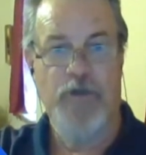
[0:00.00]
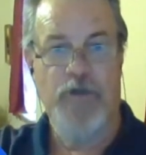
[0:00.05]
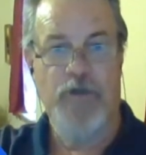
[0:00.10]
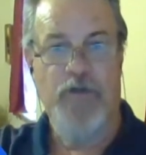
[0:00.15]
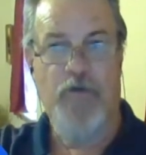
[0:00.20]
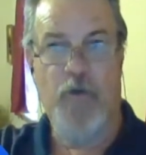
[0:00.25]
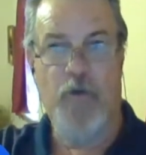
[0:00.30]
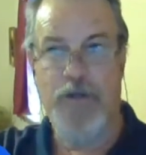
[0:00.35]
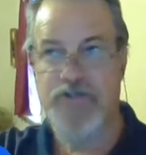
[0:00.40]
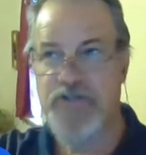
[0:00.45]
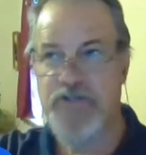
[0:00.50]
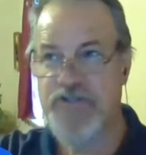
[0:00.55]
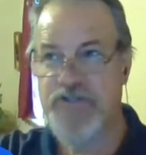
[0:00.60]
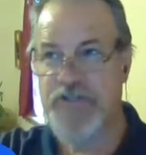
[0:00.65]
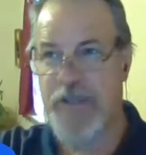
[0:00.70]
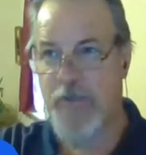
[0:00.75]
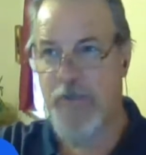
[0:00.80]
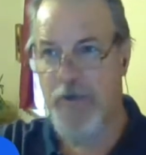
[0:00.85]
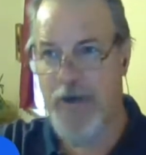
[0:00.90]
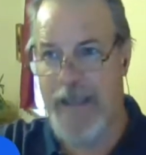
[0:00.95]
questions
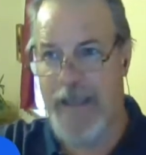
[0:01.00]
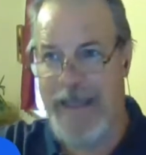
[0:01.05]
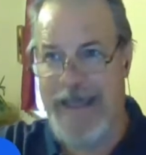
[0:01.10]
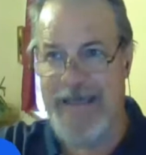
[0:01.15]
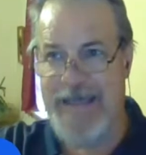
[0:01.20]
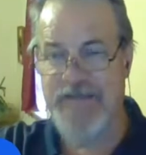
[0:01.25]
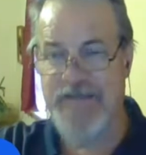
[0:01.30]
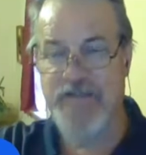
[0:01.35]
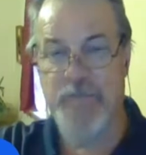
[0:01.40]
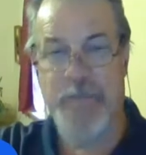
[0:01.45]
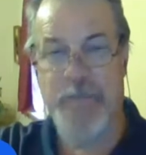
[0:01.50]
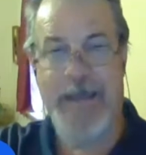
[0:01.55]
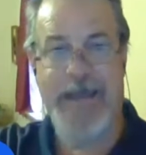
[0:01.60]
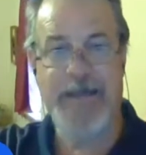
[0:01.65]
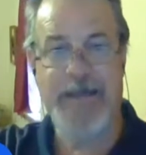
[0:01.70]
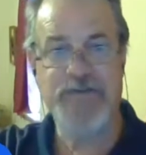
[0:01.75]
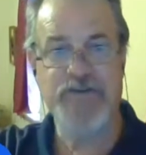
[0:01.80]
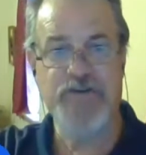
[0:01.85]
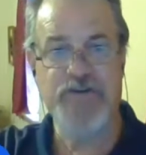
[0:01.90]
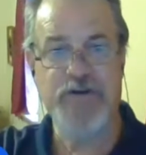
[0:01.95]
they want to ask the
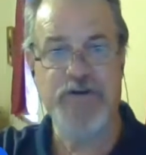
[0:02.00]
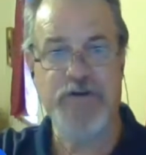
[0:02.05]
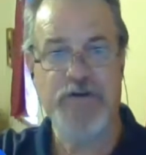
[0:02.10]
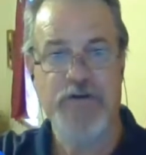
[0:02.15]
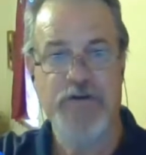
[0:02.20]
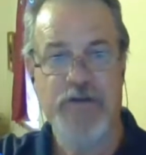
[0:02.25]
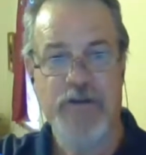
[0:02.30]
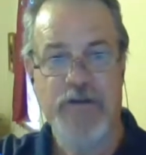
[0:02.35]
pastor